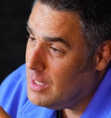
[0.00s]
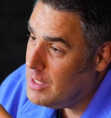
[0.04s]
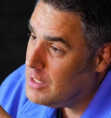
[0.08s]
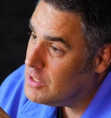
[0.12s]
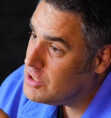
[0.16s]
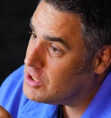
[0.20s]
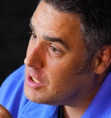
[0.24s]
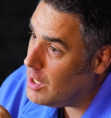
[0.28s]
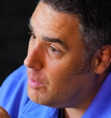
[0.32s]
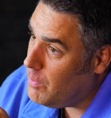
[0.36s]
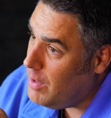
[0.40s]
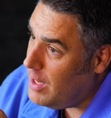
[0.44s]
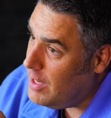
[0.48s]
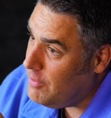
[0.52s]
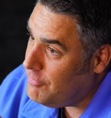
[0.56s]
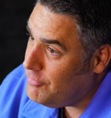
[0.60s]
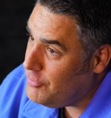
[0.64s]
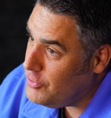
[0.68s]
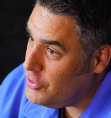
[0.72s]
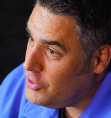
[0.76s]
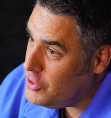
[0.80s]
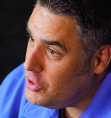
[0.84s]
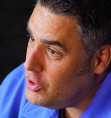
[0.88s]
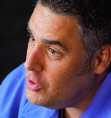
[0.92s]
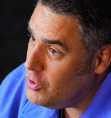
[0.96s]
So if
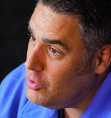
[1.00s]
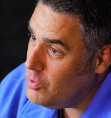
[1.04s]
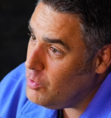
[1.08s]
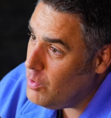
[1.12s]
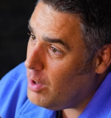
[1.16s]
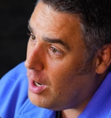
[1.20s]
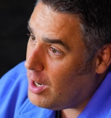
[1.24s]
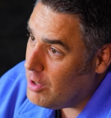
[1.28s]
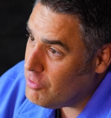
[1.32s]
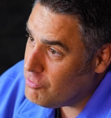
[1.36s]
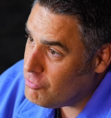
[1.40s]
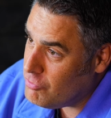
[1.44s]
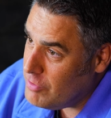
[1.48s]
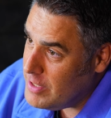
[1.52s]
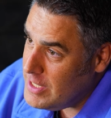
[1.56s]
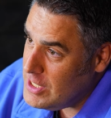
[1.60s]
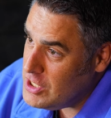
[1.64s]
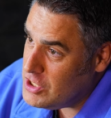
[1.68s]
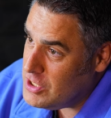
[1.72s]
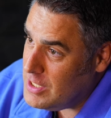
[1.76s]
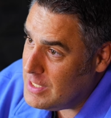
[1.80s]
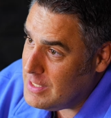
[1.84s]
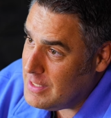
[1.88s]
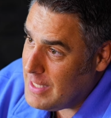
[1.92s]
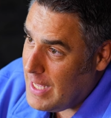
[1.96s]
you are
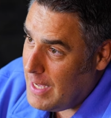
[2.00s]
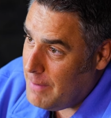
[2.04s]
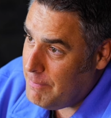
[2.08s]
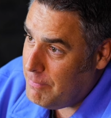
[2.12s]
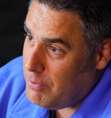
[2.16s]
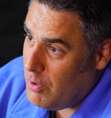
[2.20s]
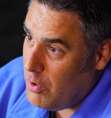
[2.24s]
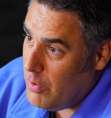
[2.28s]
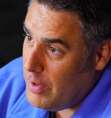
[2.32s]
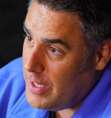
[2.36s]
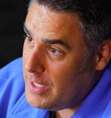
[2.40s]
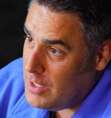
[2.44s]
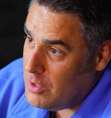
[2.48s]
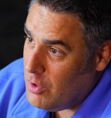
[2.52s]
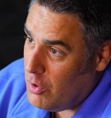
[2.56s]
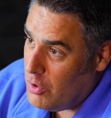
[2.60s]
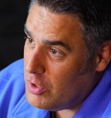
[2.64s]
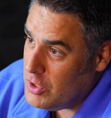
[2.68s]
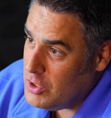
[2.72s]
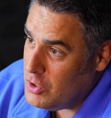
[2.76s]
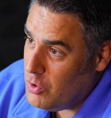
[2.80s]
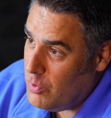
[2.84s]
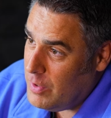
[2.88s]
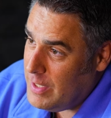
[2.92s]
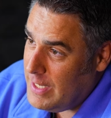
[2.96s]
reaching that point
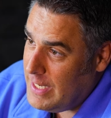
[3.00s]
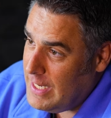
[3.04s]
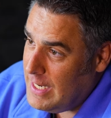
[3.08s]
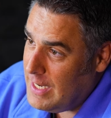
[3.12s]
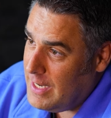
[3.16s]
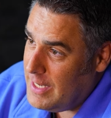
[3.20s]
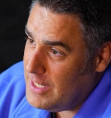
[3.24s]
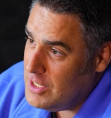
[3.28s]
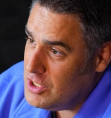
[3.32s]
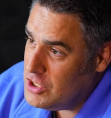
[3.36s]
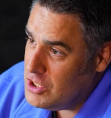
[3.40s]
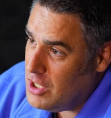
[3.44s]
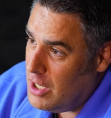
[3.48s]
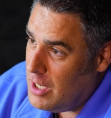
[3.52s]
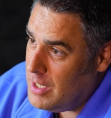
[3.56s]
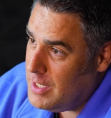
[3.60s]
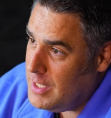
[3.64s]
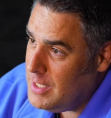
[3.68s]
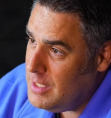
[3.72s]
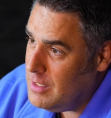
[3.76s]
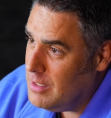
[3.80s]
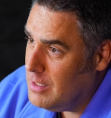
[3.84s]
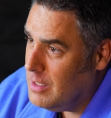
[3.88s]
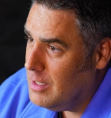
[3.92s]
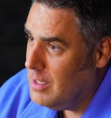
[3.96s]
on your healing
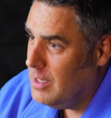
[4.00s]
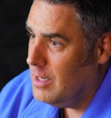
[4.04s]
journey